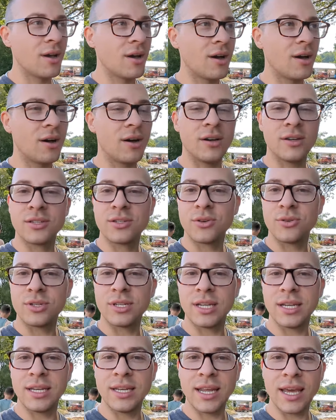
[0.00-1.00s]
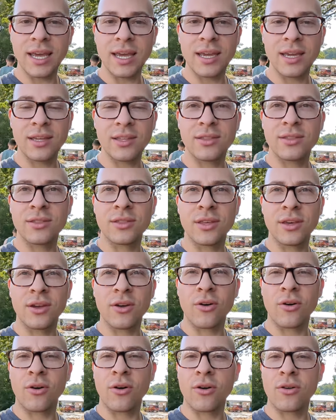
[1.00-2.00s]
Uh, so today they
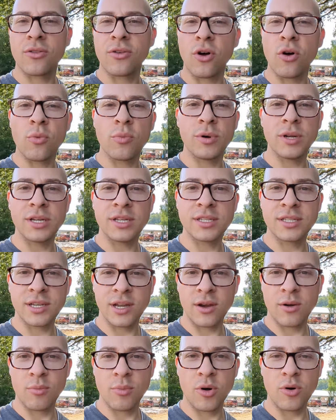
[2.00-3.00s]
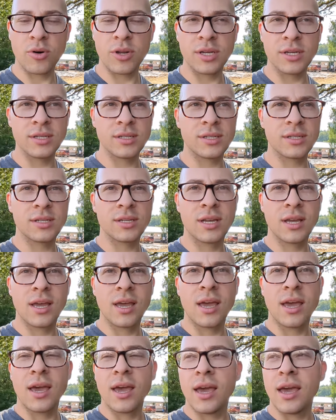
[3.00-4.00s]
are the opening ceremonies,
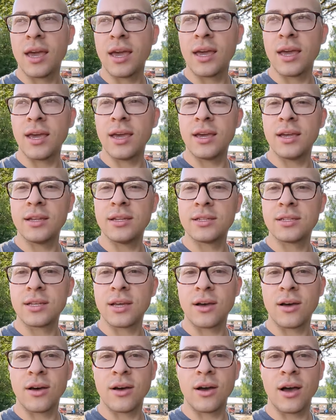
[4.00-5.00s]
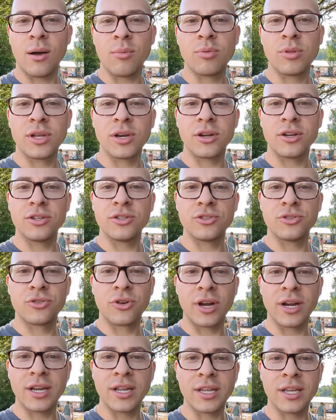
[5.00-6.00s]
and uh, I plan on
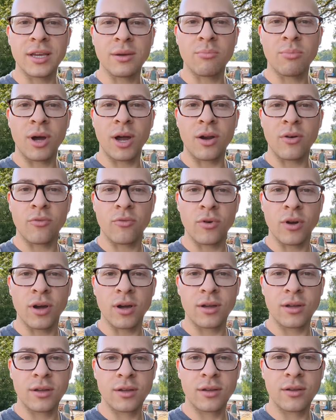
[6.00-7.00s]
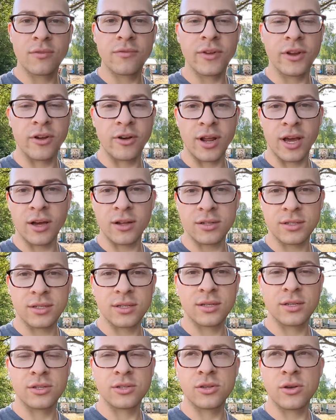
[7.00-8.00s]
trying to get my ruck figured out.
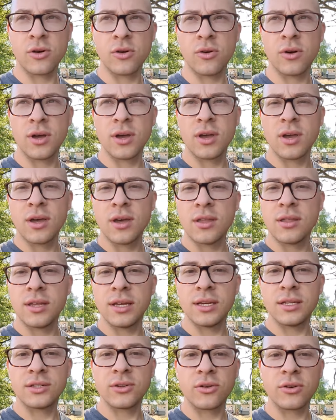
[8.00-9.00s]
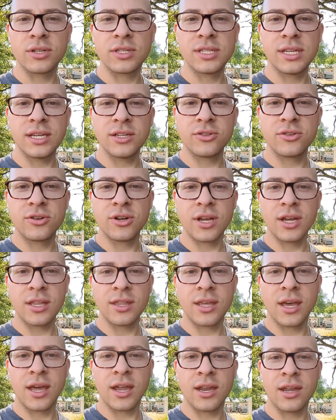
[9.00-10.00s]
So they told us yesterday
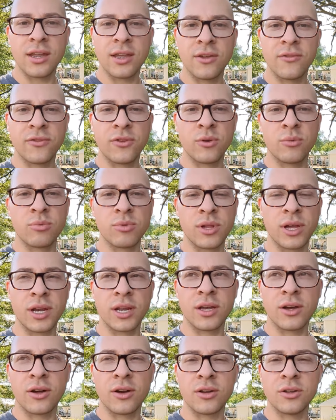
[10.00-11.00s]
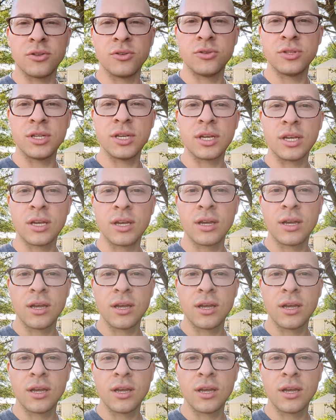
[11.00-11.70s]
that if you're planning on using